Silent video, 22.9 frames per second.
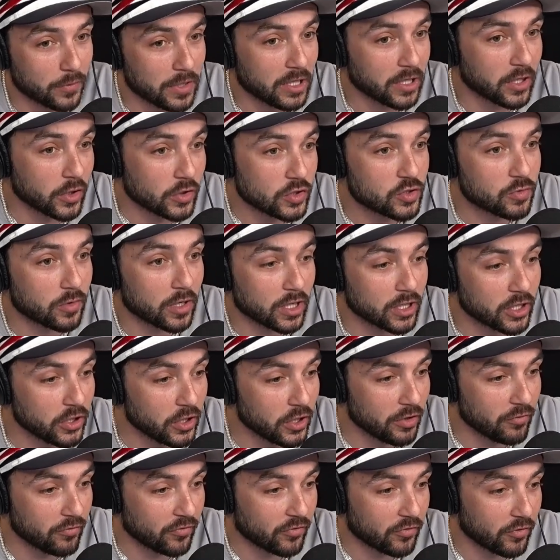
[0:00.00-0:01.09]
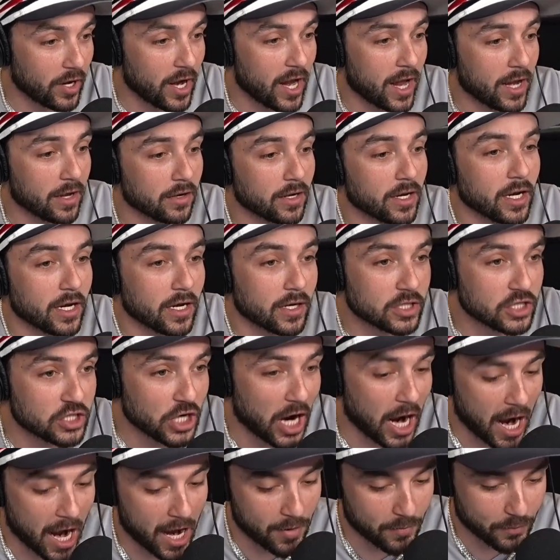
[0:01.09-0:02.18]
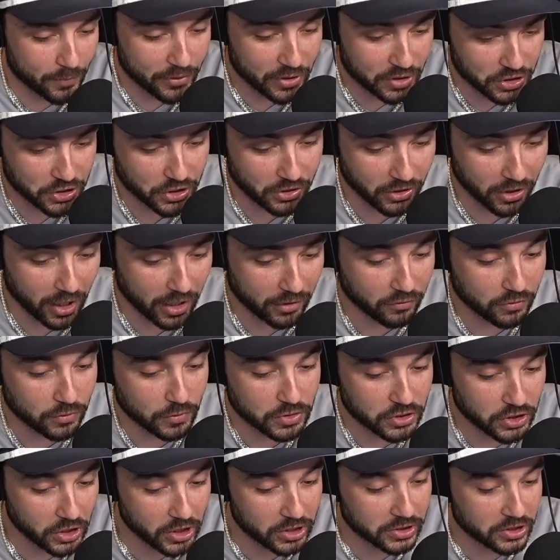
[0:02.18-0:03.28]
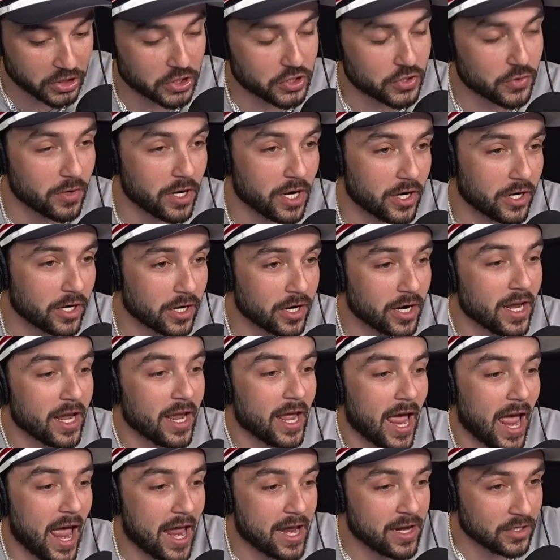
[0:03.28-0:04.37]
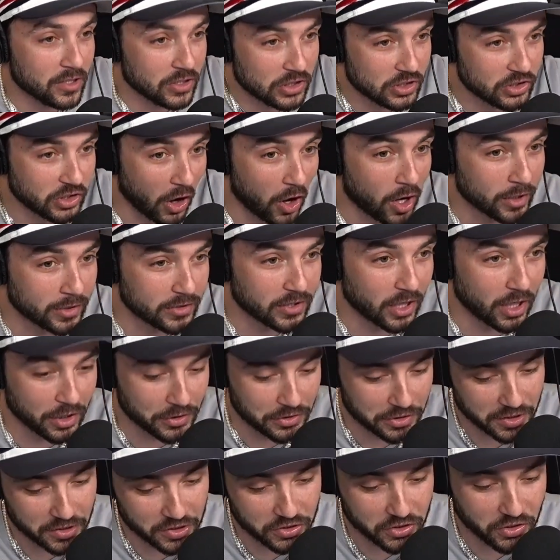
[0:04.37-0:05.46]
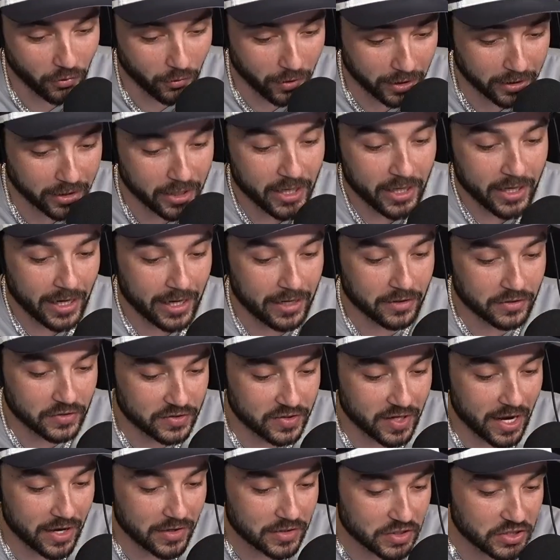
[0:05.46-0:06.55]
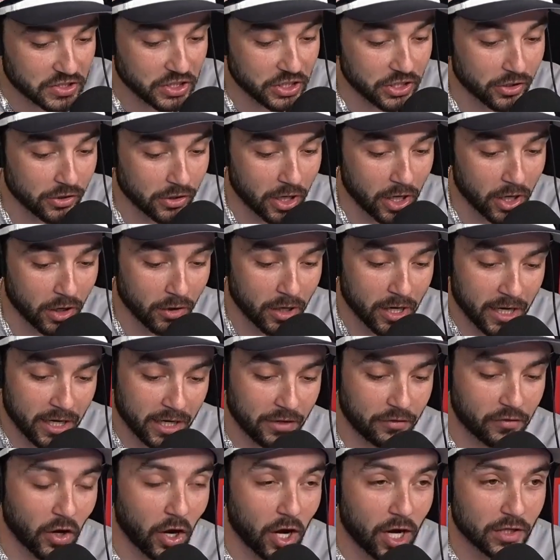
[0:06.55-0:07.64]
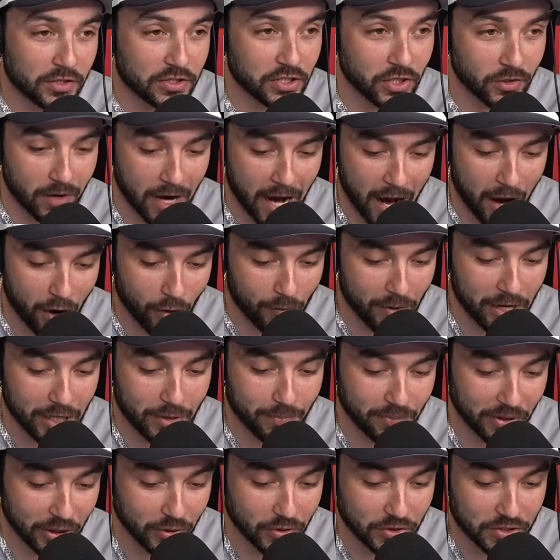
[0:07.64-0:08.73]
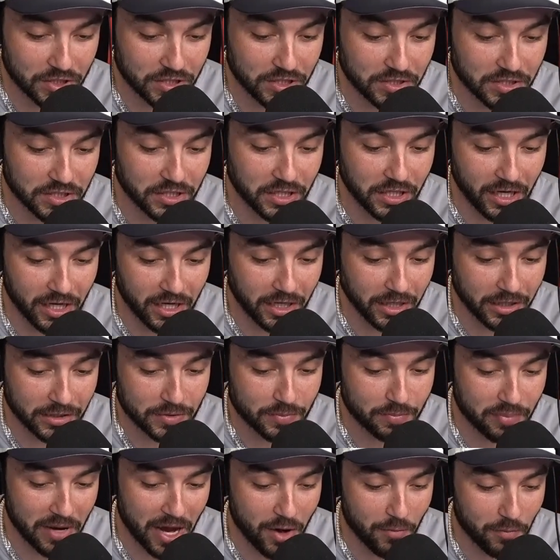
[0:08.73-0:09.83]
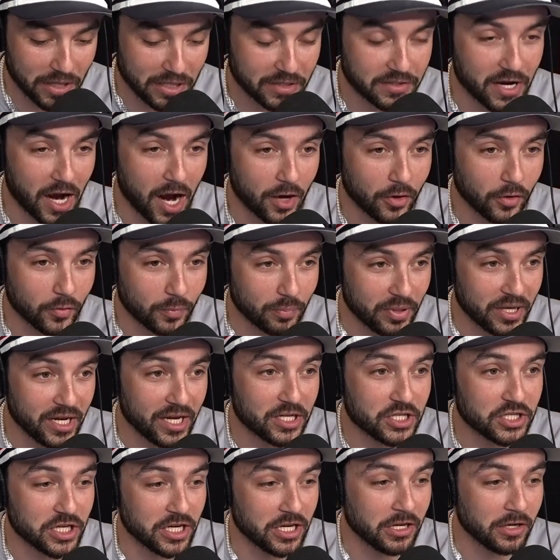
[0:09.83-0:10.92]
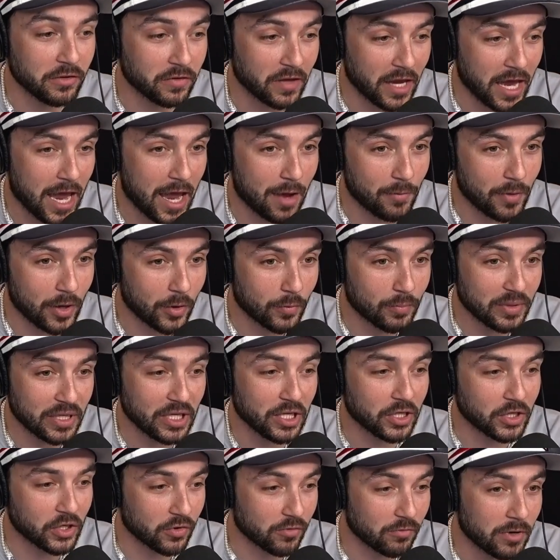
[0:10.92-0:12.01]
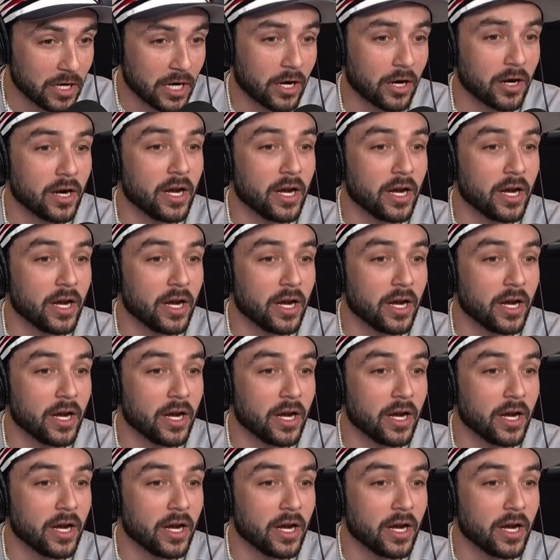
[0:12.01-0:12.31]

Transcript: goes to our good friend, John Buccigross, who took to Twitter and dunked on this dork and said 0 is also how many postseason innings Ben McDonald pitched in his MLB career.